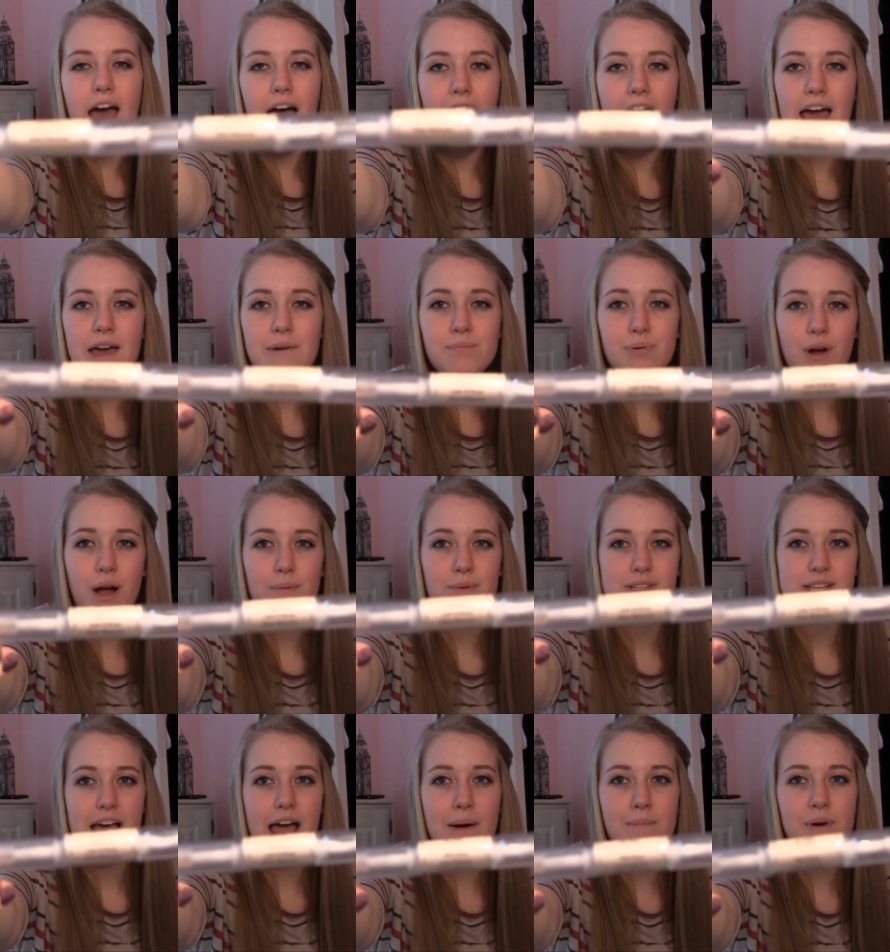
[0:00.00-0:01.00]
I
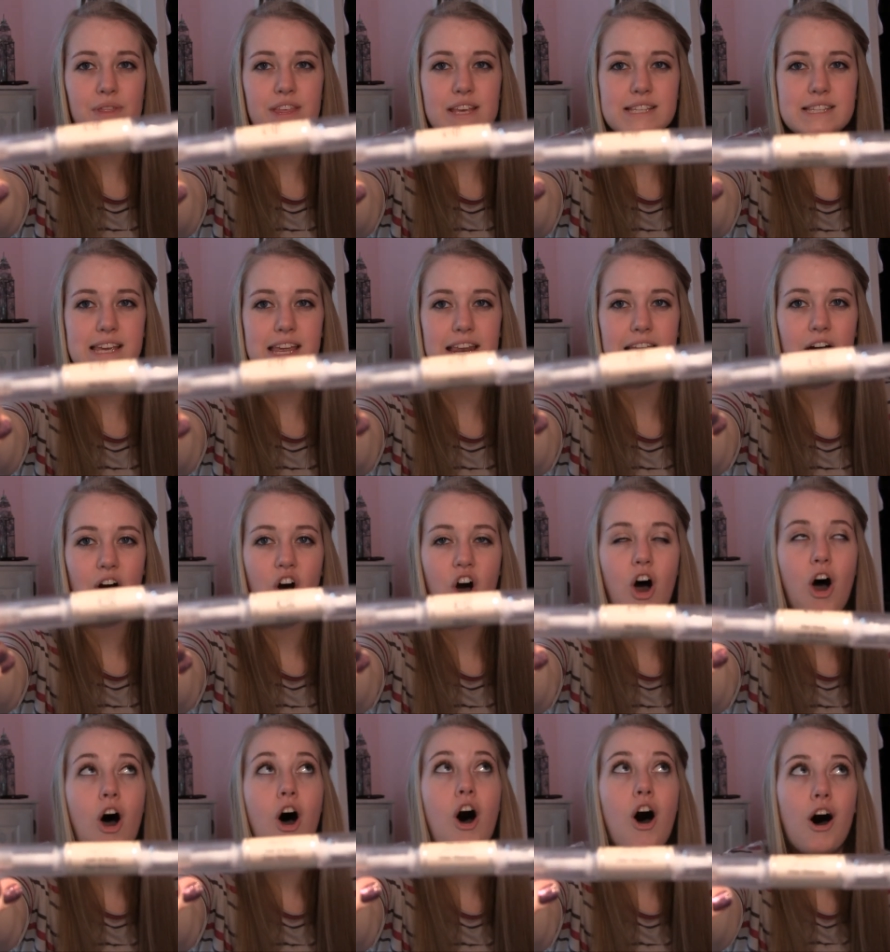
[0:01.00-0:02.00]
promise, like, I put this in
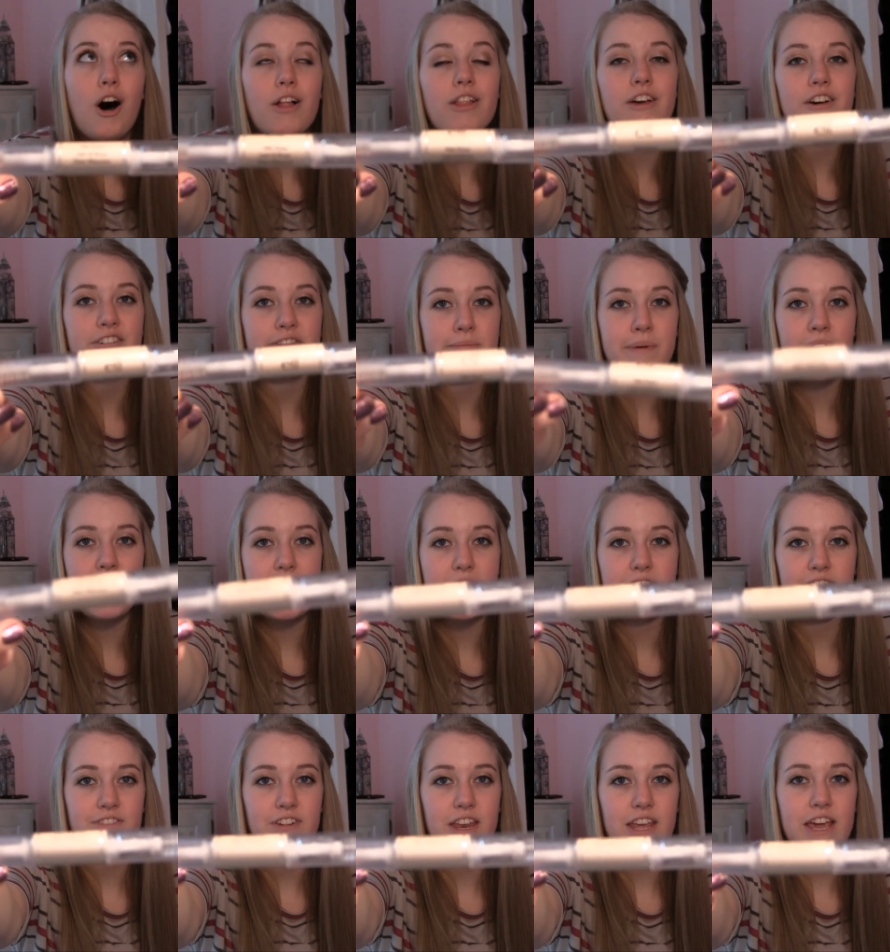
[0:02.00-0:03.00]
all of
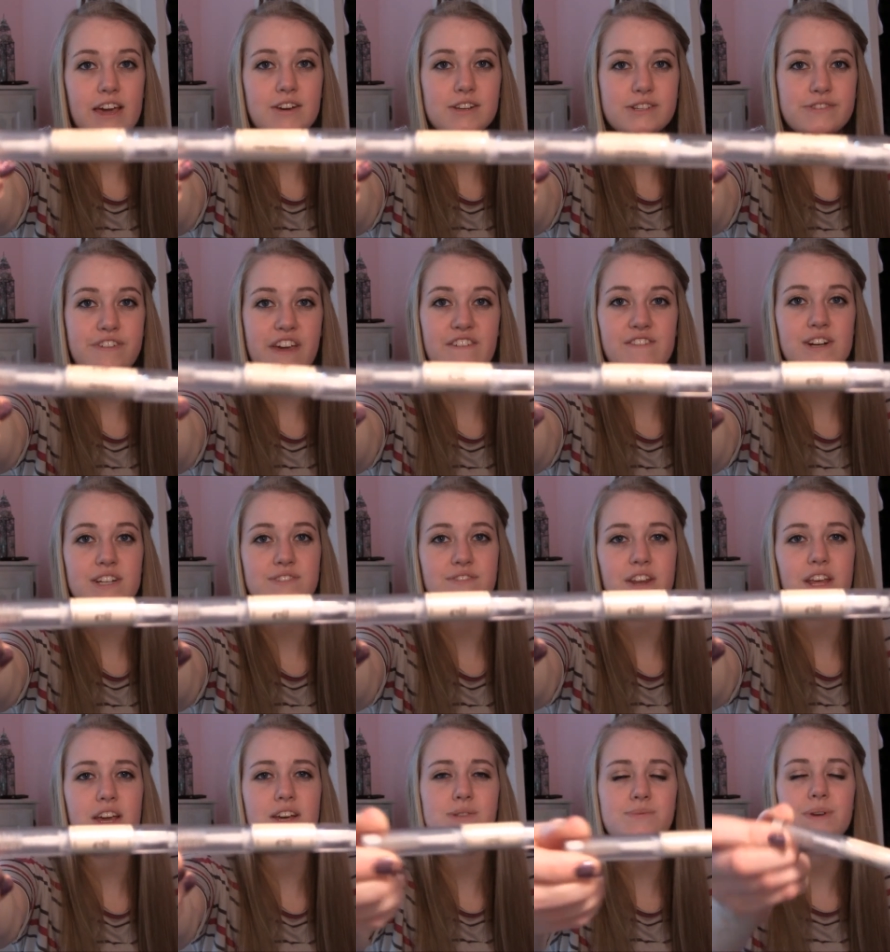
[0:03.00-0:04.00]
my videos, favorites
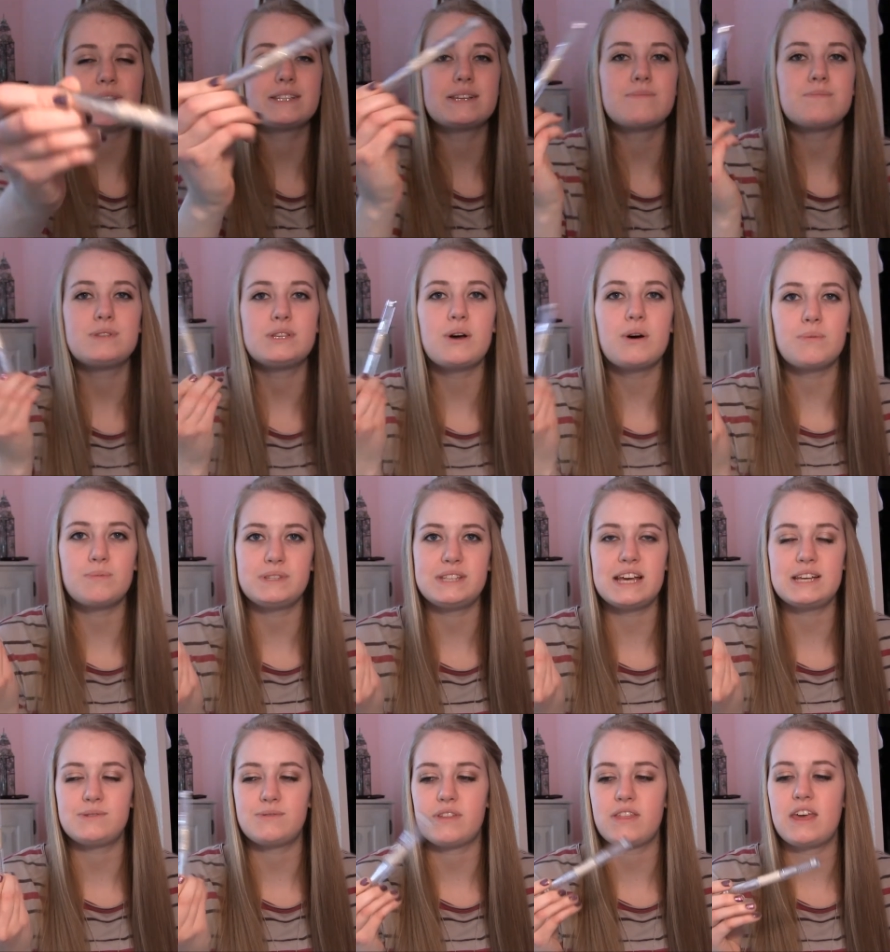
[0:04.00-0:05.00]
videos, because I'm so
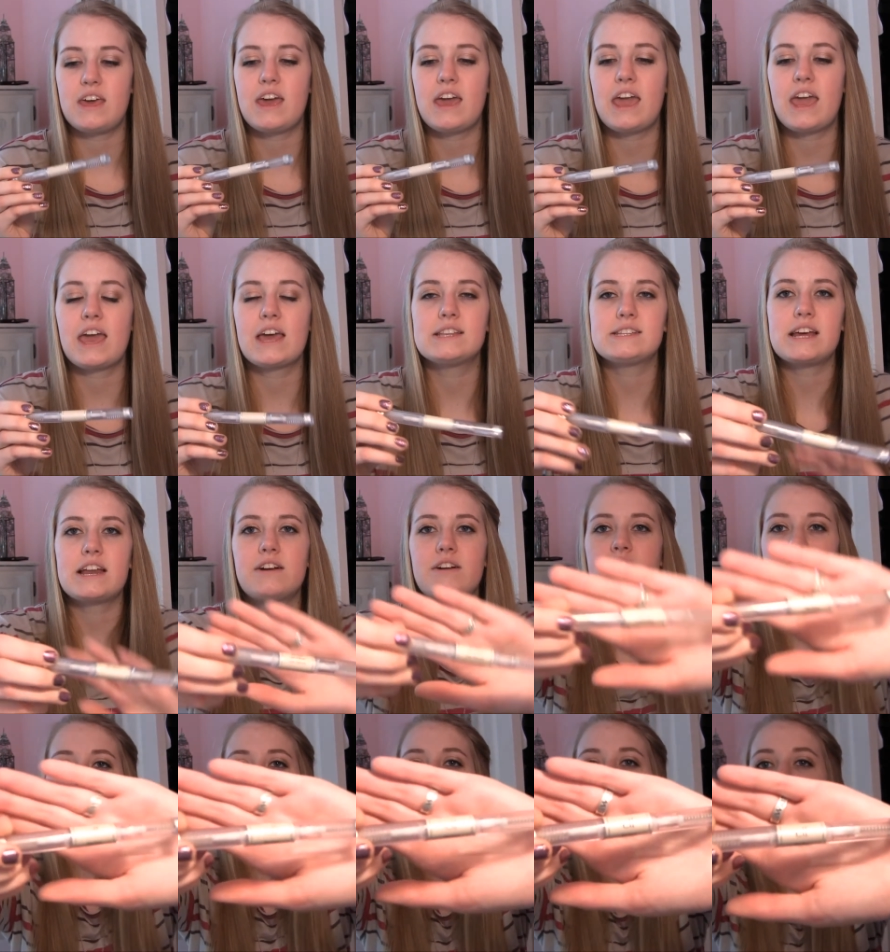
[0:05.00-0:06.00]
obsessed with it. And I don't
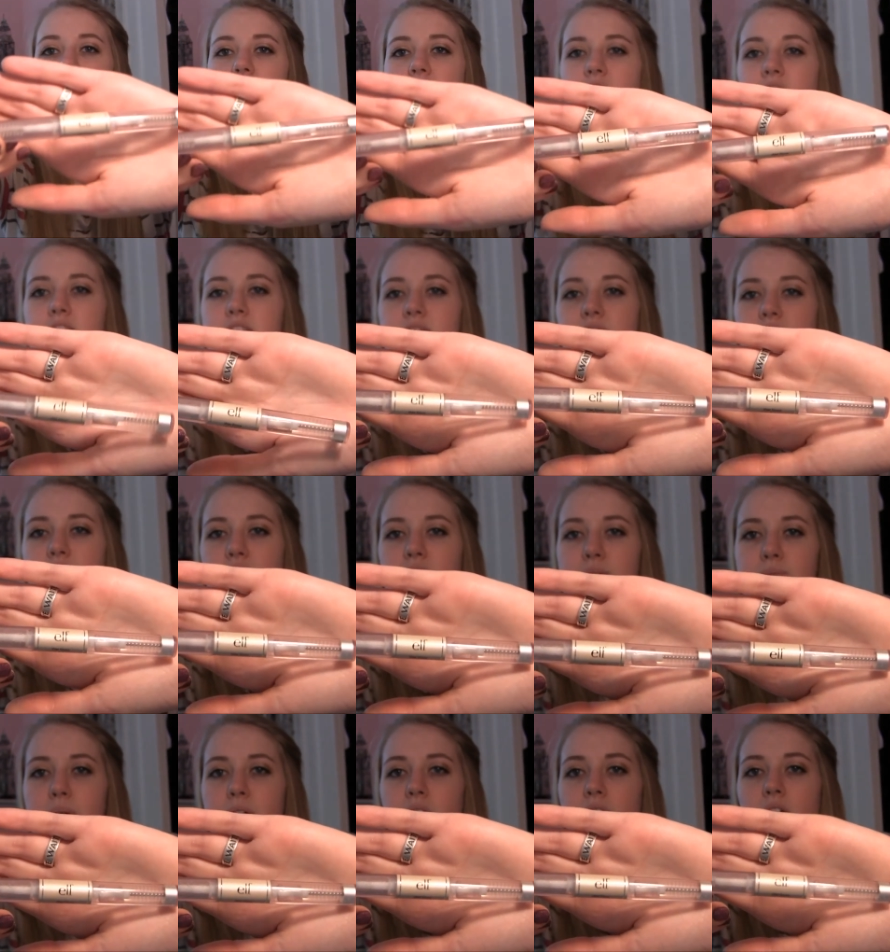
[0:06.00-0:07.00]
know if it ever got it to
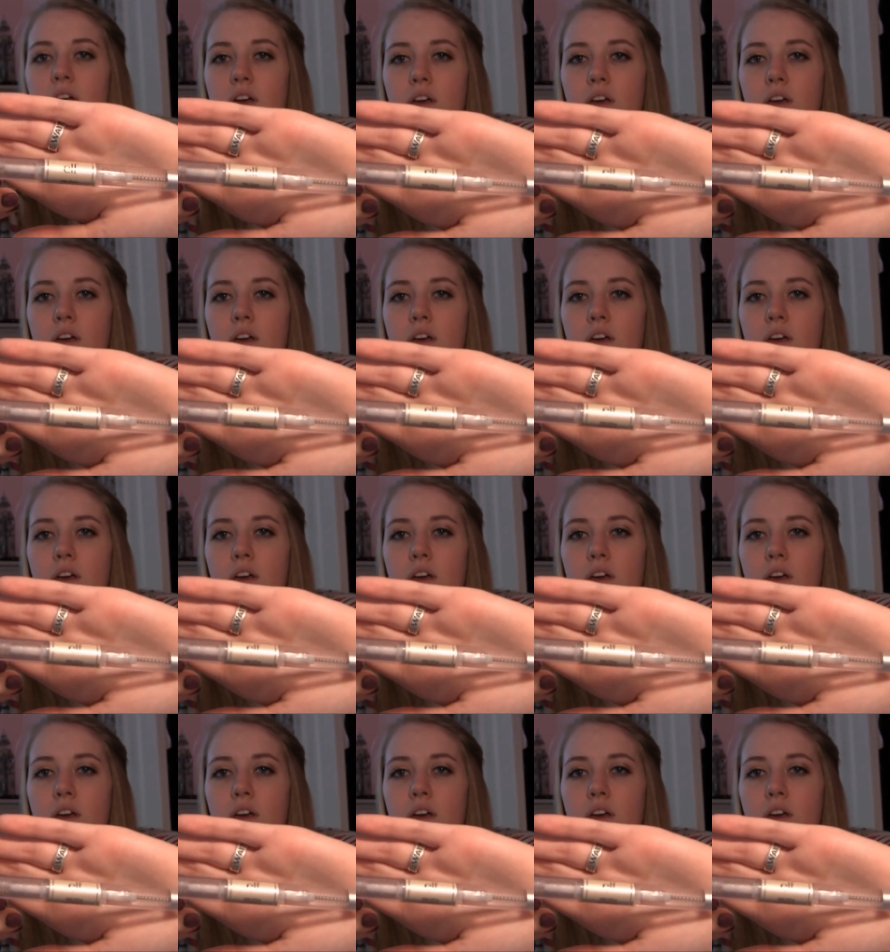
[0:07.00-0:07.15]
focus, but